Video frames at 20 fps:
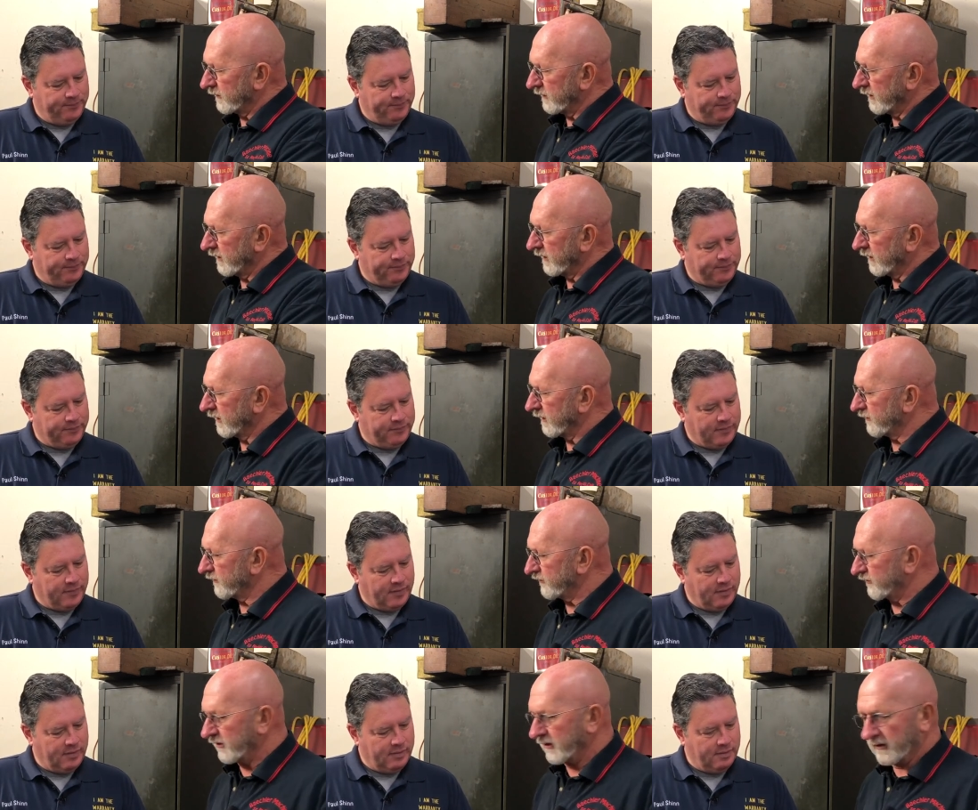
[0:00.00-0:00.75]
Speaker 1: the
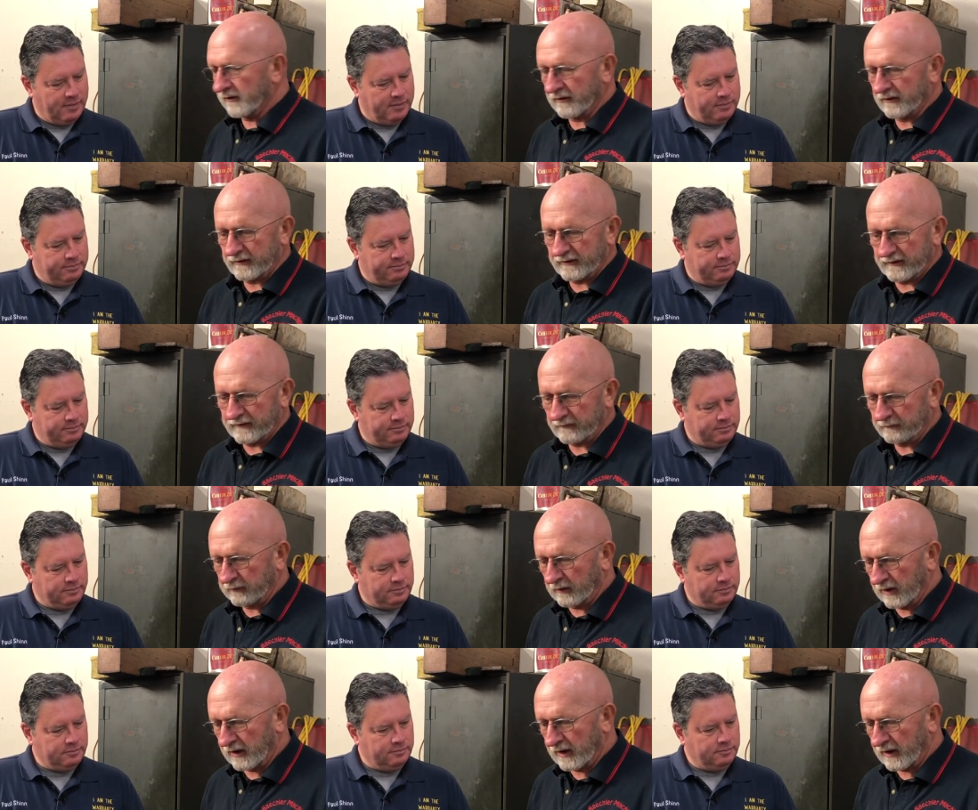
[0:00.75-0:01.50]
uh, shell in
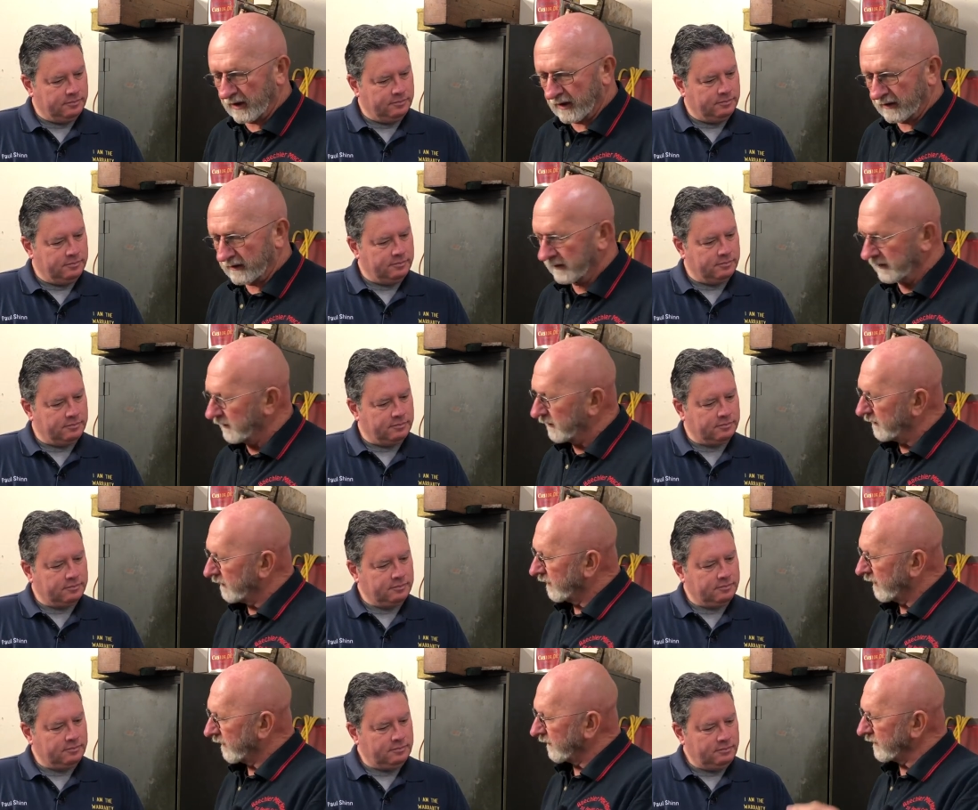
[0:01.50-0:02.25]
the block,
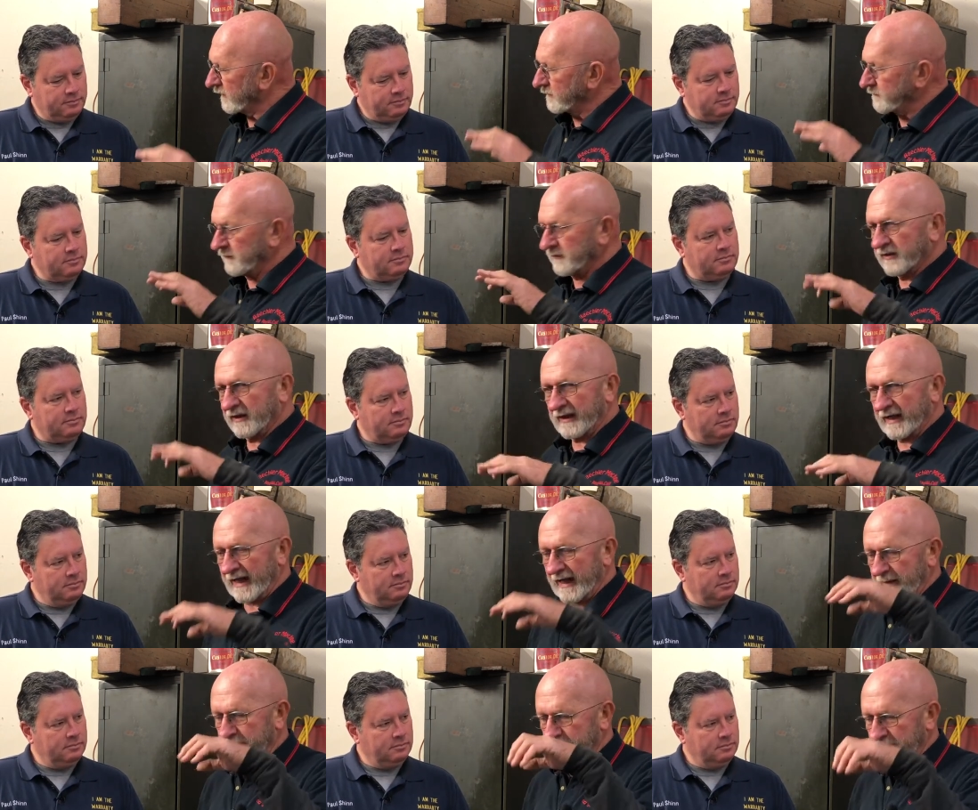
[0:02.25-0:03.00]
and then you put the
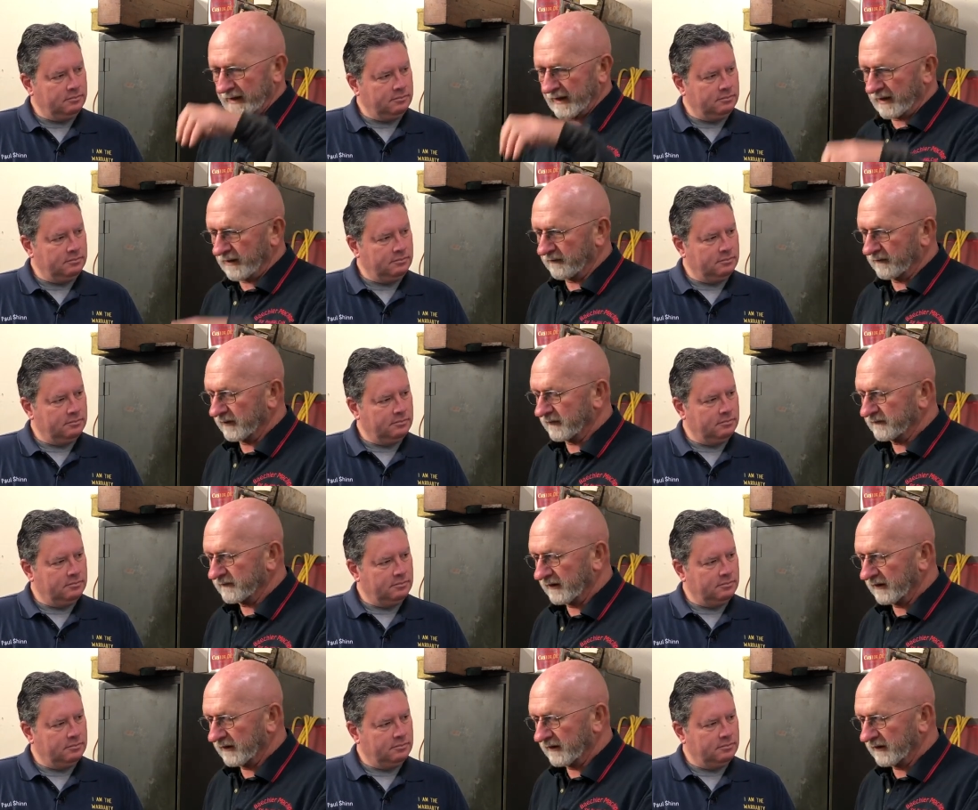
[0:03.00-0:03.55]
cap down on